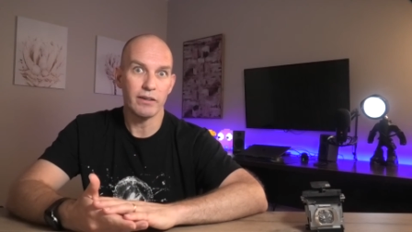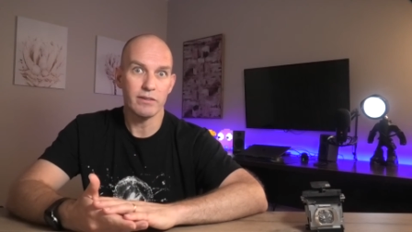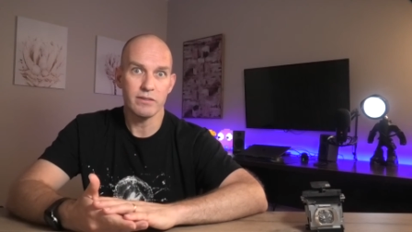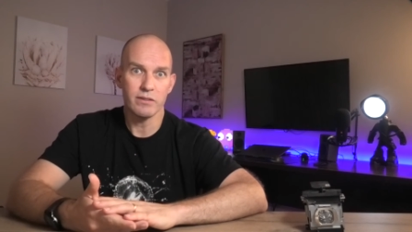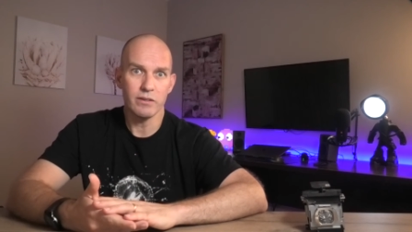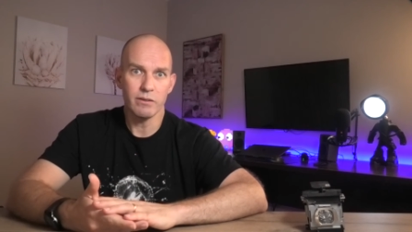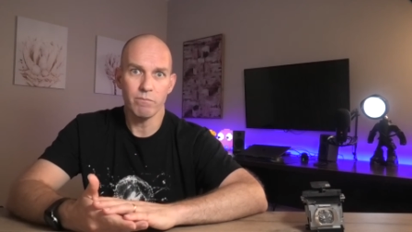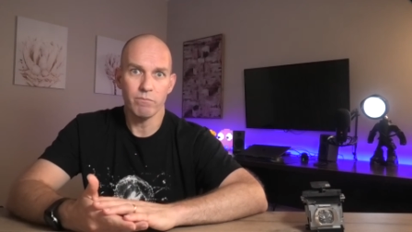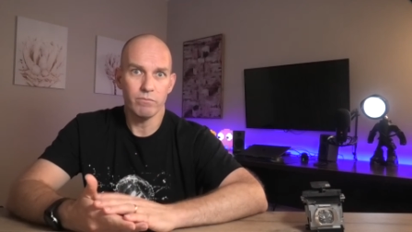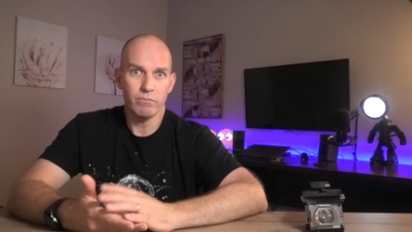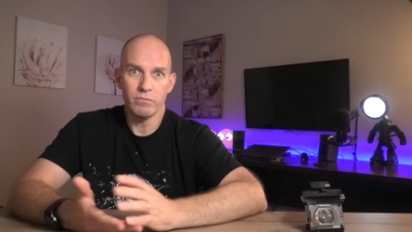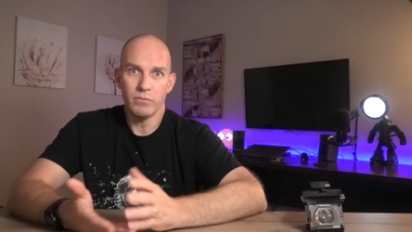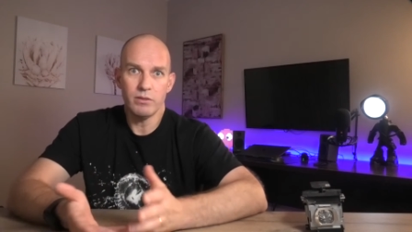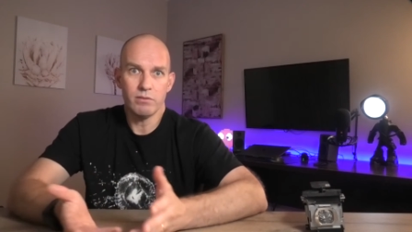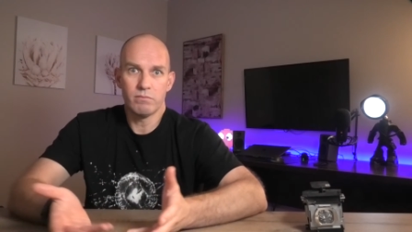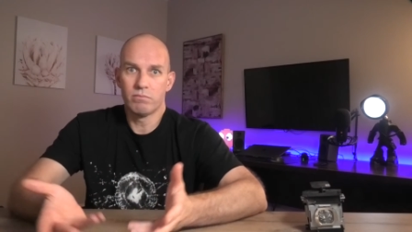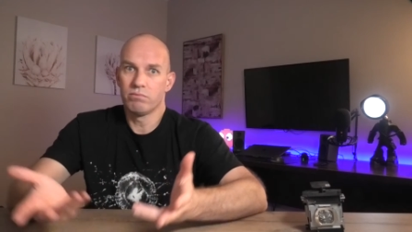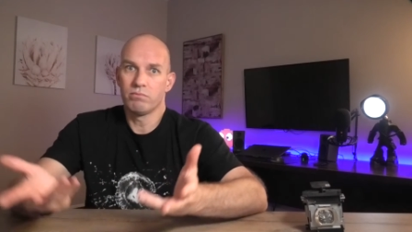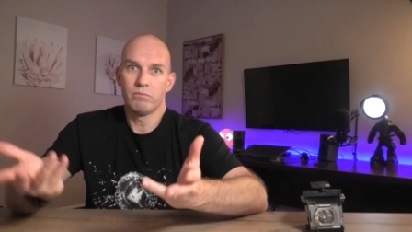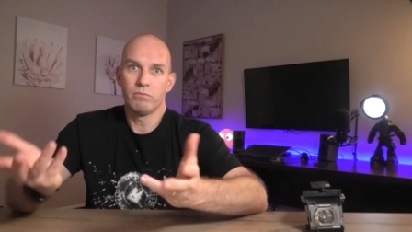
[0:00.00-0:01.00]
So
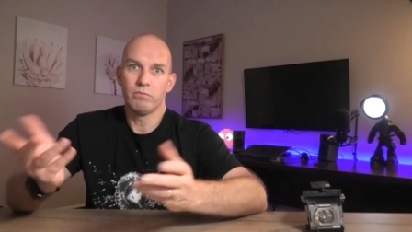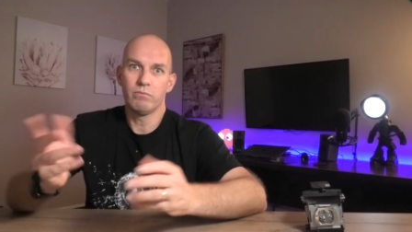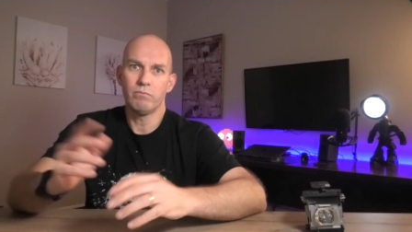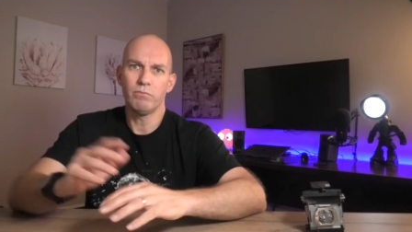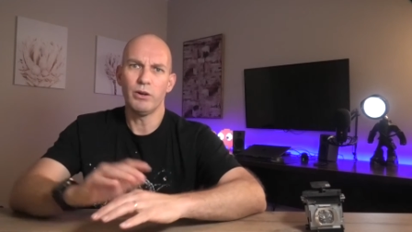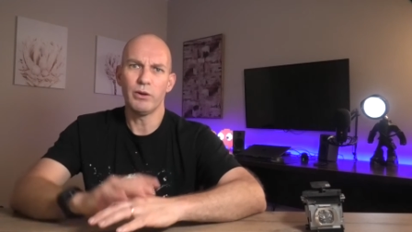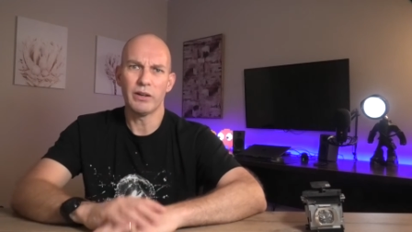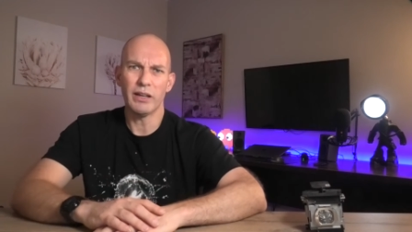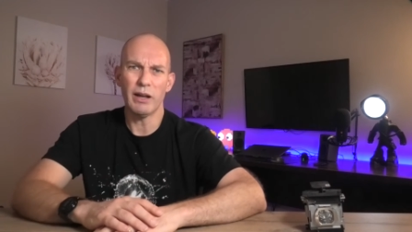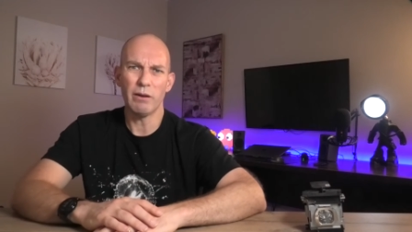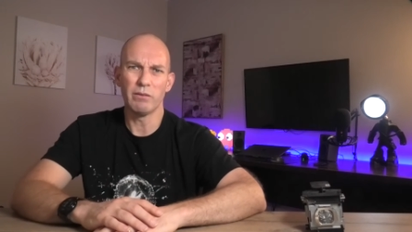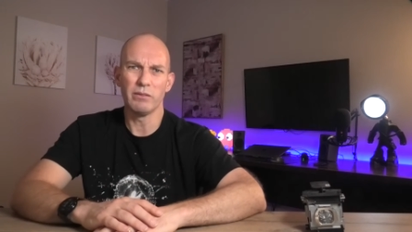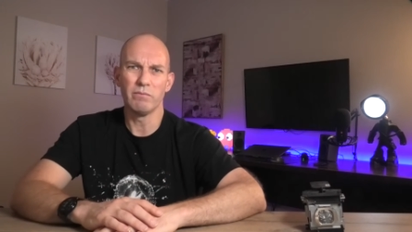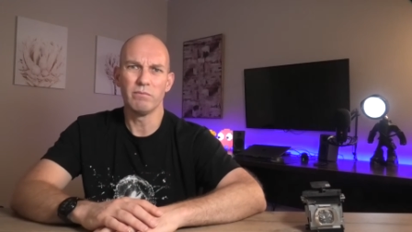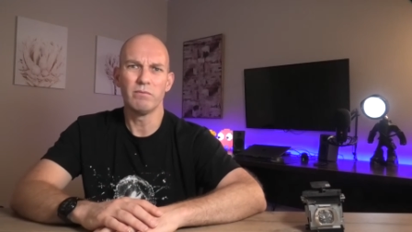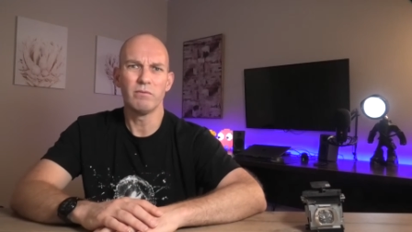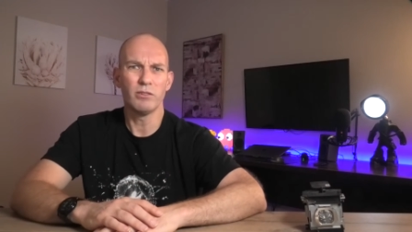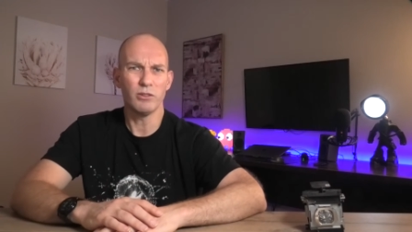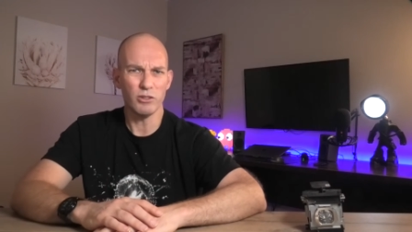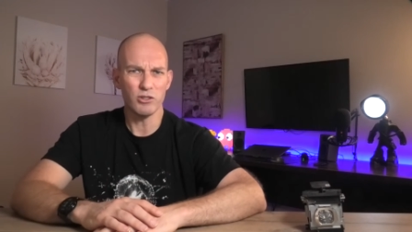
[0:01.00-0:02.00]
well done,
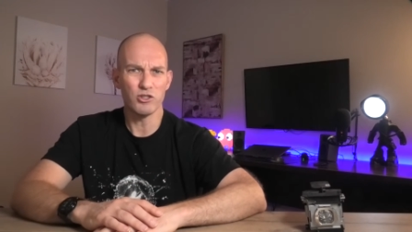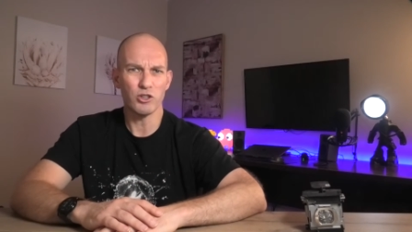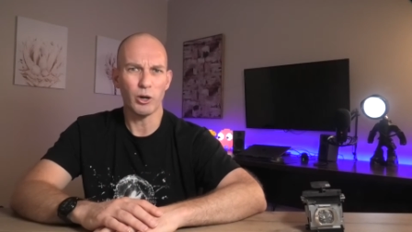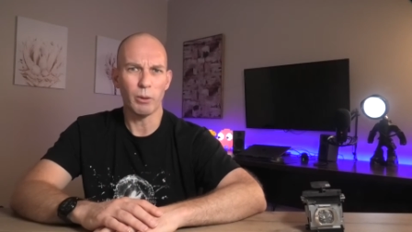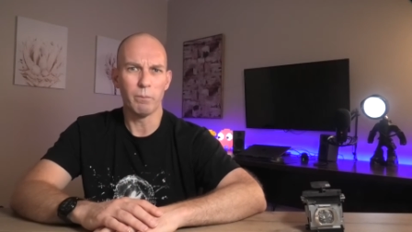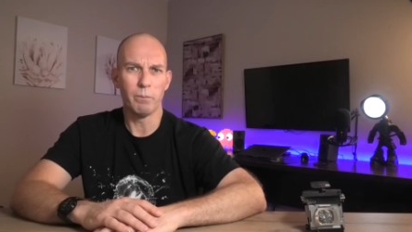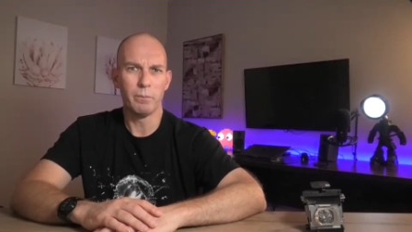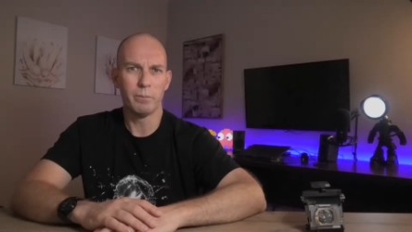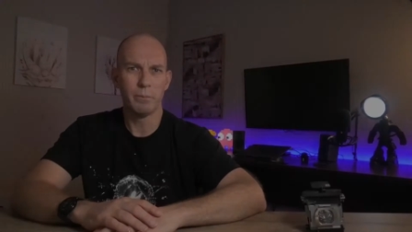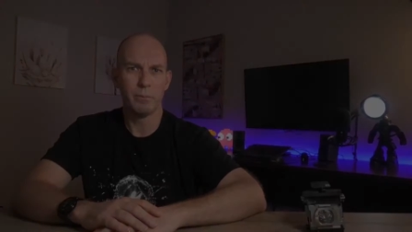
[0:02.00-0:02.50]
good job.